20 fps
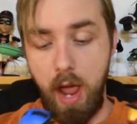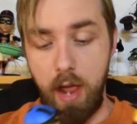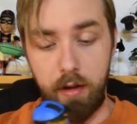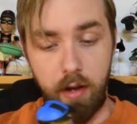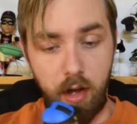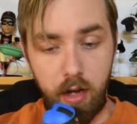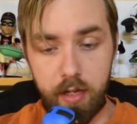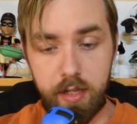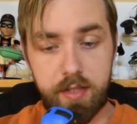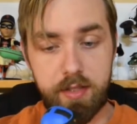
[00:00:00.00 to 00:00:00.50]

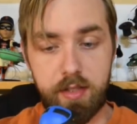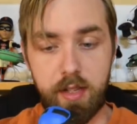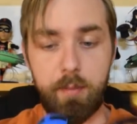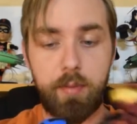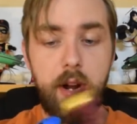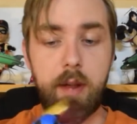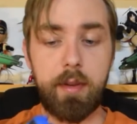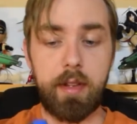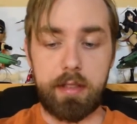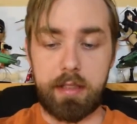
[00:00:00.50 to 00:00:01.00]
honestly,
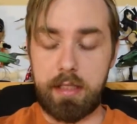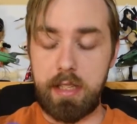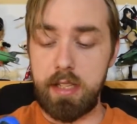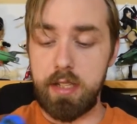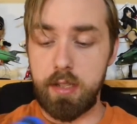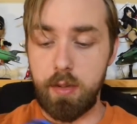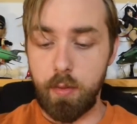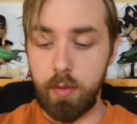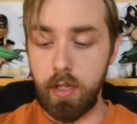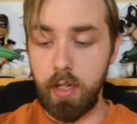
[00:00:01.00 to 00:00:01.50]
probably at
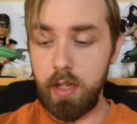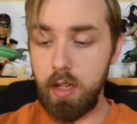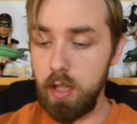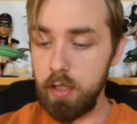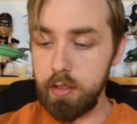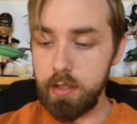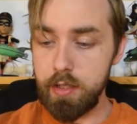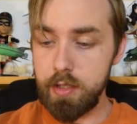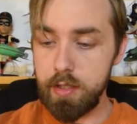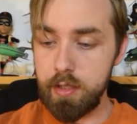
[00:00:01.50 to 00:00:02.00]
least
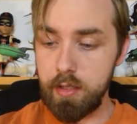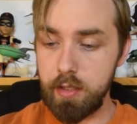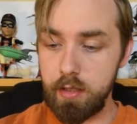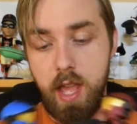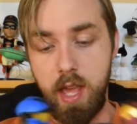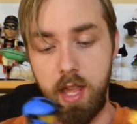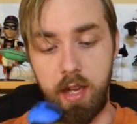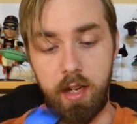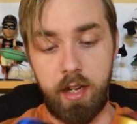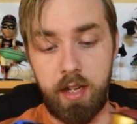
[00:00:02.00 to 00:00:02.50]
$20.
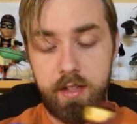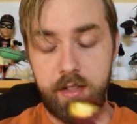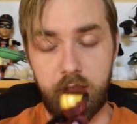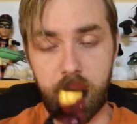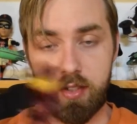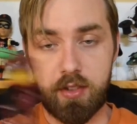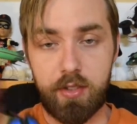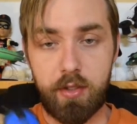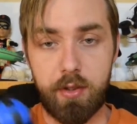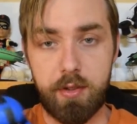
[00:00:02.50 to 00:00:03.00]
And it's an
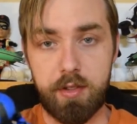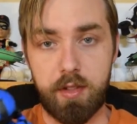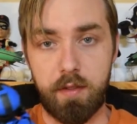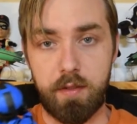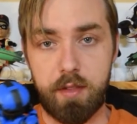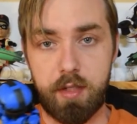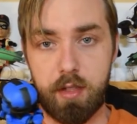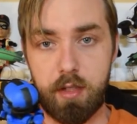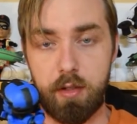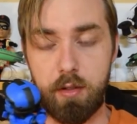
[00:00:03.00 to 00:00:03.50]
exclusive
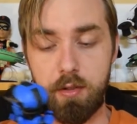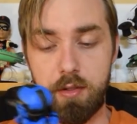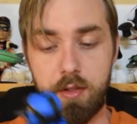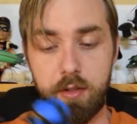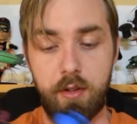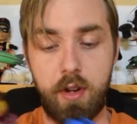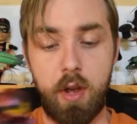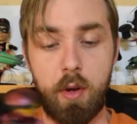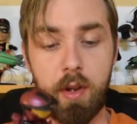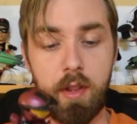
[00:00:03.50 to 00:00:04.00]
too. So
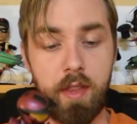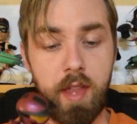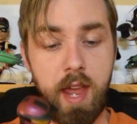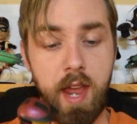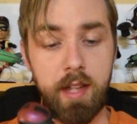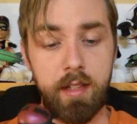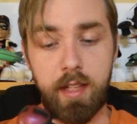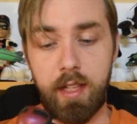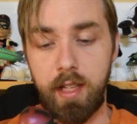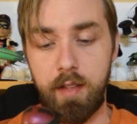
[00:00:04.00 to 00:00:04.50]
knowing
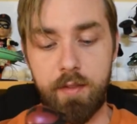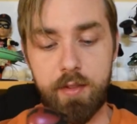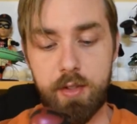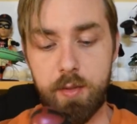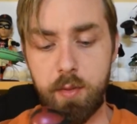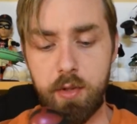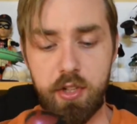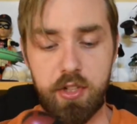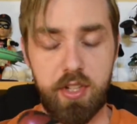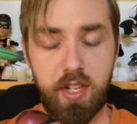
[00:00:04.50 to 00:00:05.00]
that, like if this
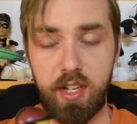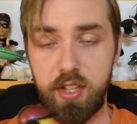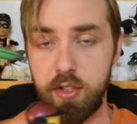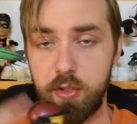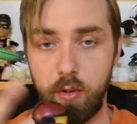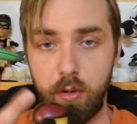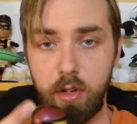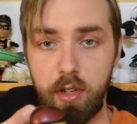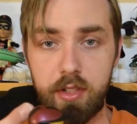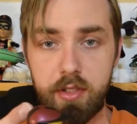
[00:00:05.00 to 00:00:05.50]
were just like a
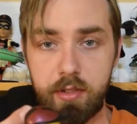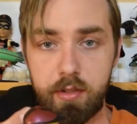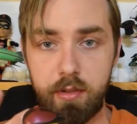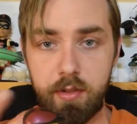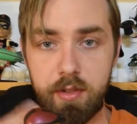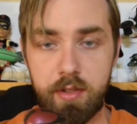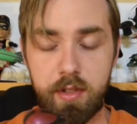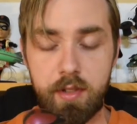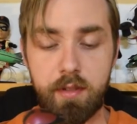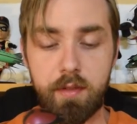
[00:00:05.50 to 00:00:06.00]
store
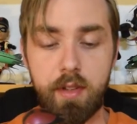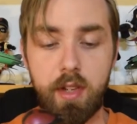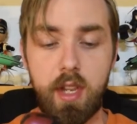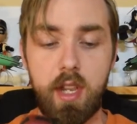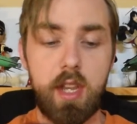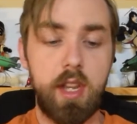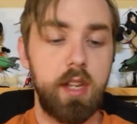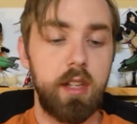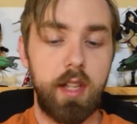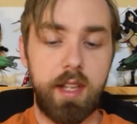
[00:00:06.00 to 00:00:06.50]
exclusive,
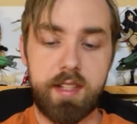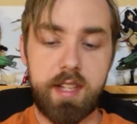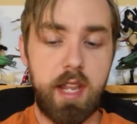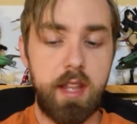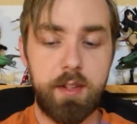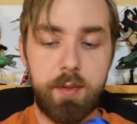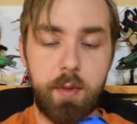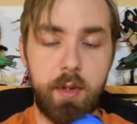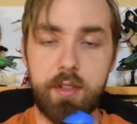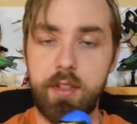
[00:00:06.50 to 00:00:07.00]
like say
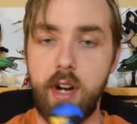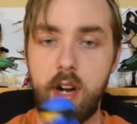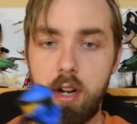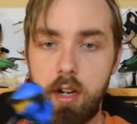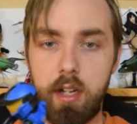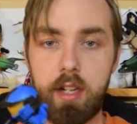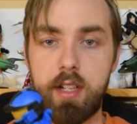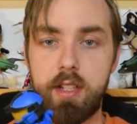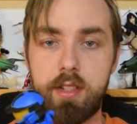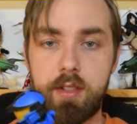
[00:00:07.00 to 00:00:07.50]
this were a
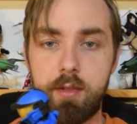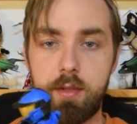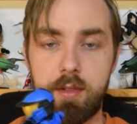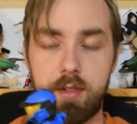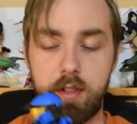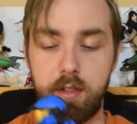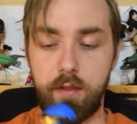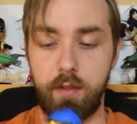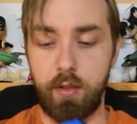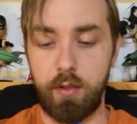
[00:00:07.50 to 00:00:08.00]
Target
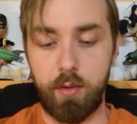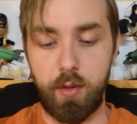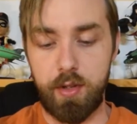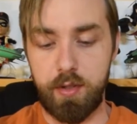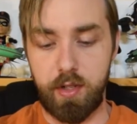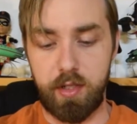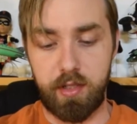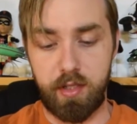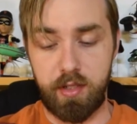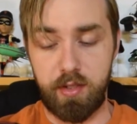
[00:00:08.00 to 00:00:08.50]
exclusive or a Toys
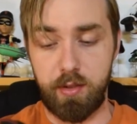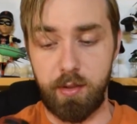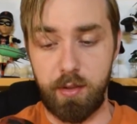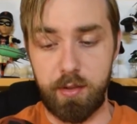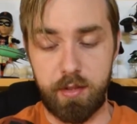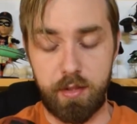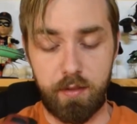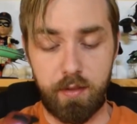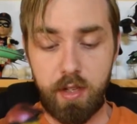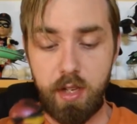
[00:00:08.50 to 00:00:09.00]
R Us
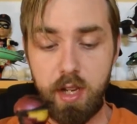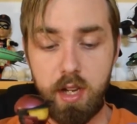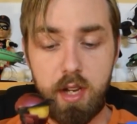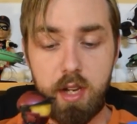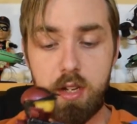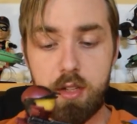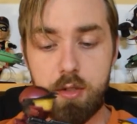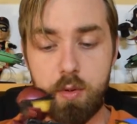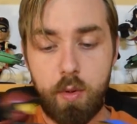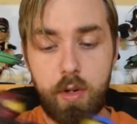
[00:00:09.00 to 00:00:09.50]
exclusive,
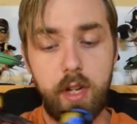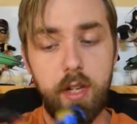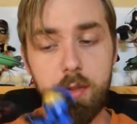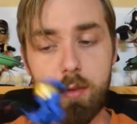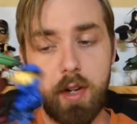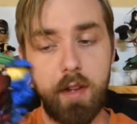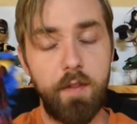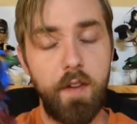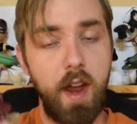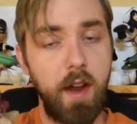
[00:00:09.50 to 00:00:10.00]
$20,
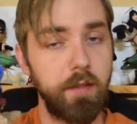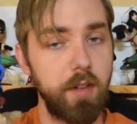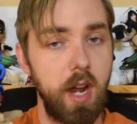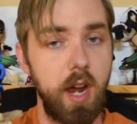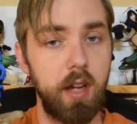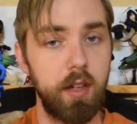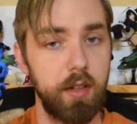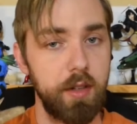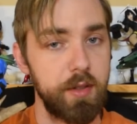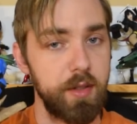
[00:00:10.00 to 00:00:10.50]

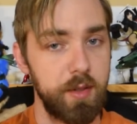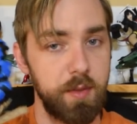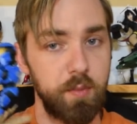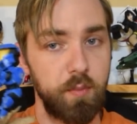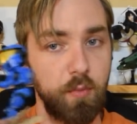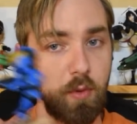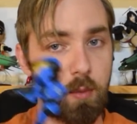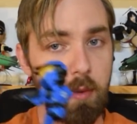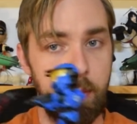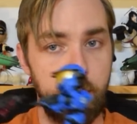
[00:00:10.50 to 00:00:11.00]

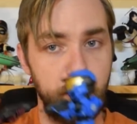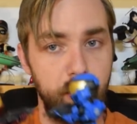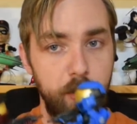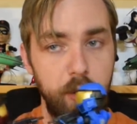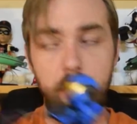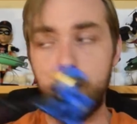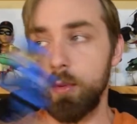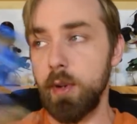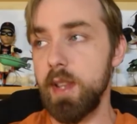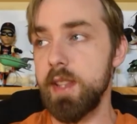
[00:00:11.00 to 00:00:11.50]
$25 would be
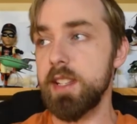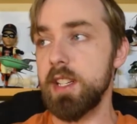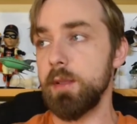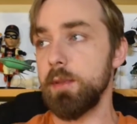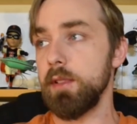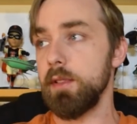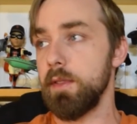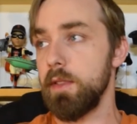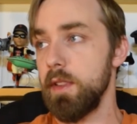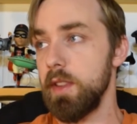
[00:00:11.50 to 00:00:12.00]
pretty
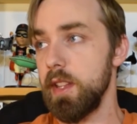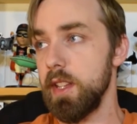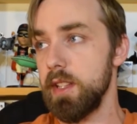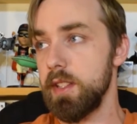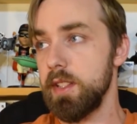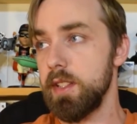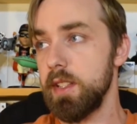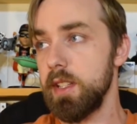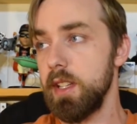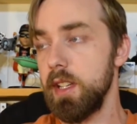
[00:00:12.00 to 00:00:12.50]
reasonable for
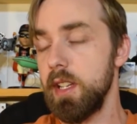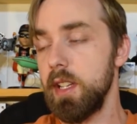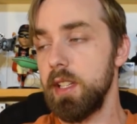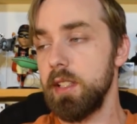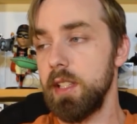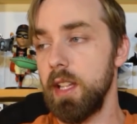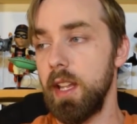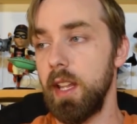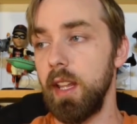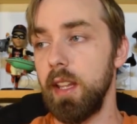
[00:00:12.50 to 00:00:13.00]
this.
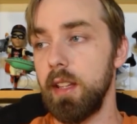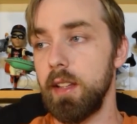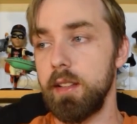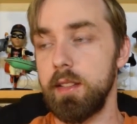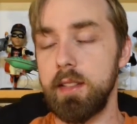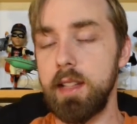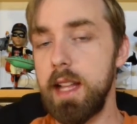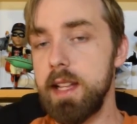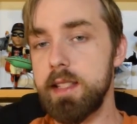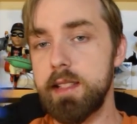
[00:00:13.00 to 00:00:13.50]
Like
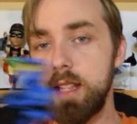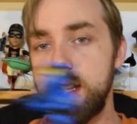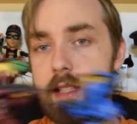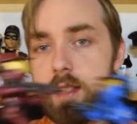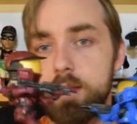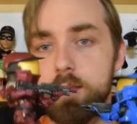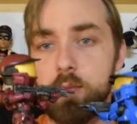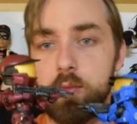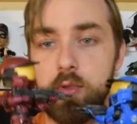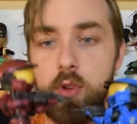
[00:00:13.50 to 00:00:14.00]
that's
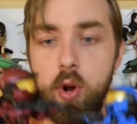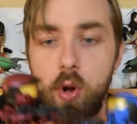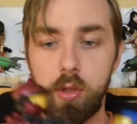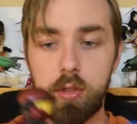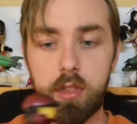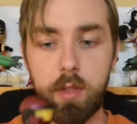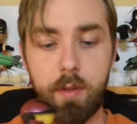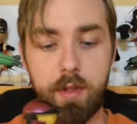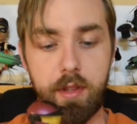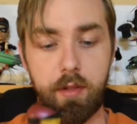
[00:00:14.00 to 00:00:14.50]

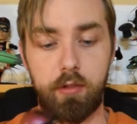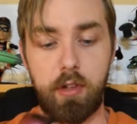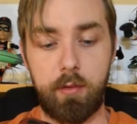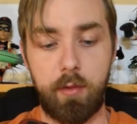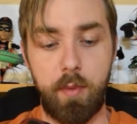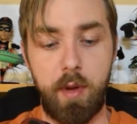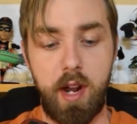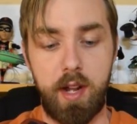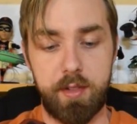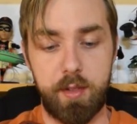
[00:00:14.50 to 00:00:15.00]
totally within the realm
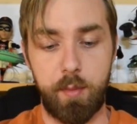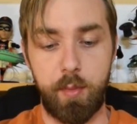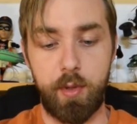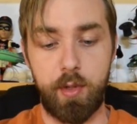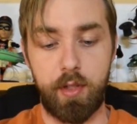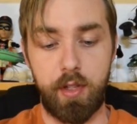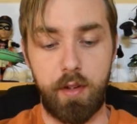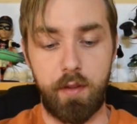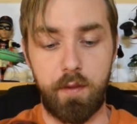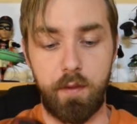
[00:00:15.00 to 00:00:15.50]
of
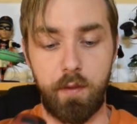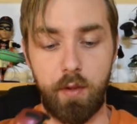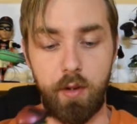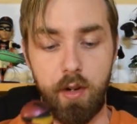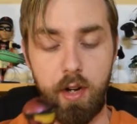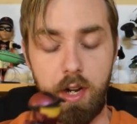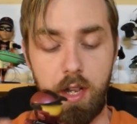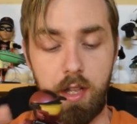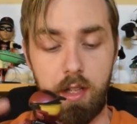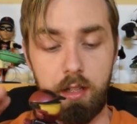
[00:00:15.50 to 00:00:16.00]
possibility
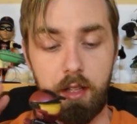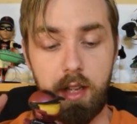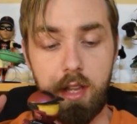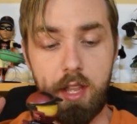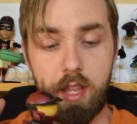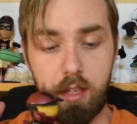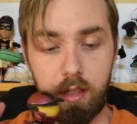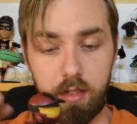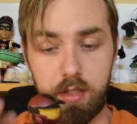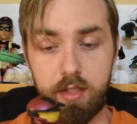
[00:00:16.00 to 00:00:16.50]
for an
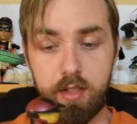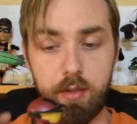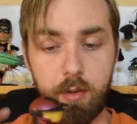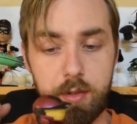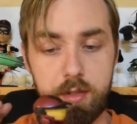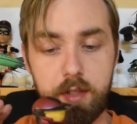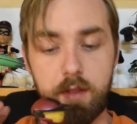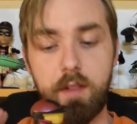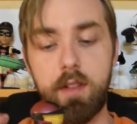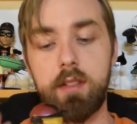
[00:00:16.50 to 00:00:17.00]

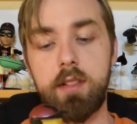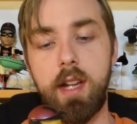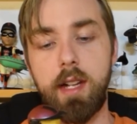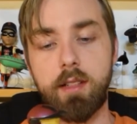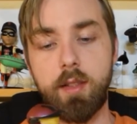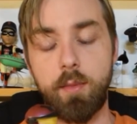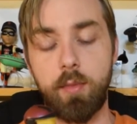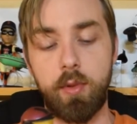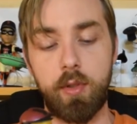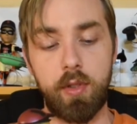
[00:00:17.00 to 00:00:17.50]
exclusive
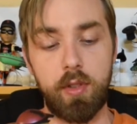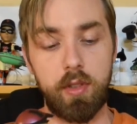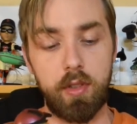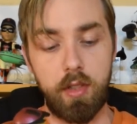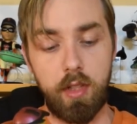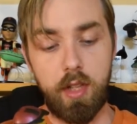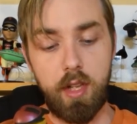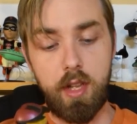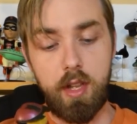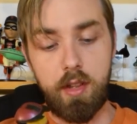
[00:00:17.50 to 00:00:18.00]

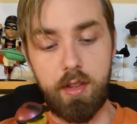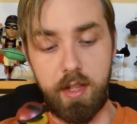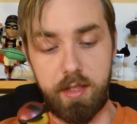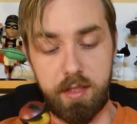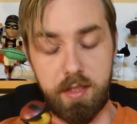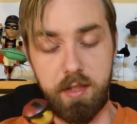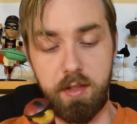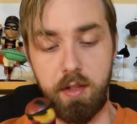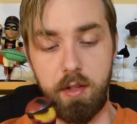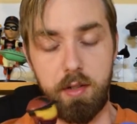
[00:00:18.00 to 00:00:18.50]
collectible
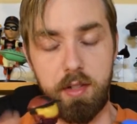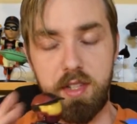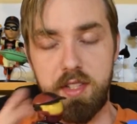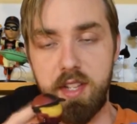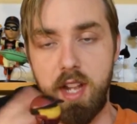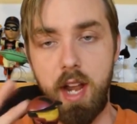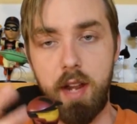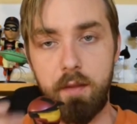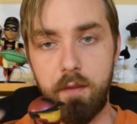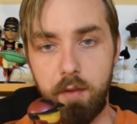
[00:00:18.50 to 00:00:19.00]
that's, you know,
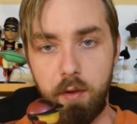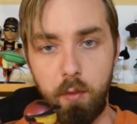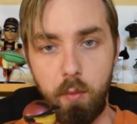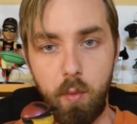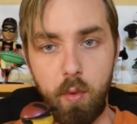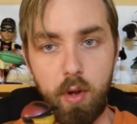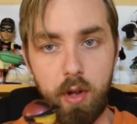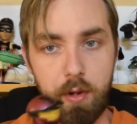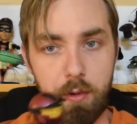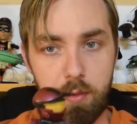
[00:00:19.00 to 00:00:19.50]
designed for
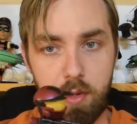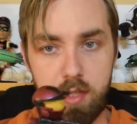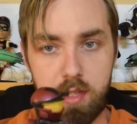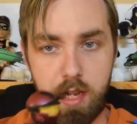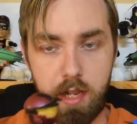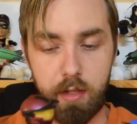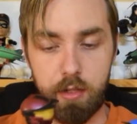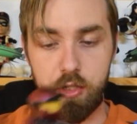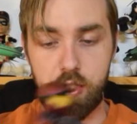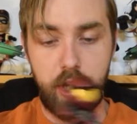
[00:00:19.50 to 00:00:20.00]
one
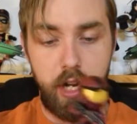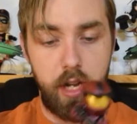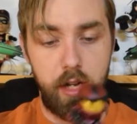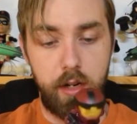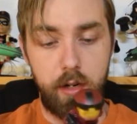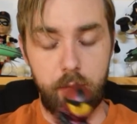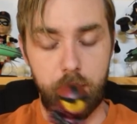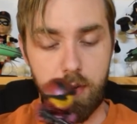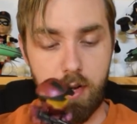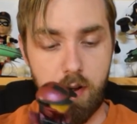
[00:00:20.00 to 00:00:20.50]
retail chain
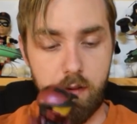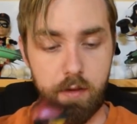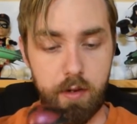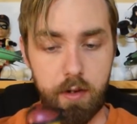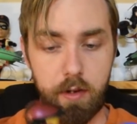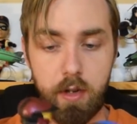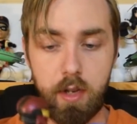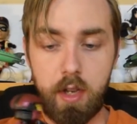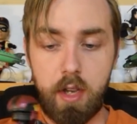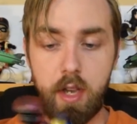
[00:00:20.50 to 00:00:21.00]
or whatever.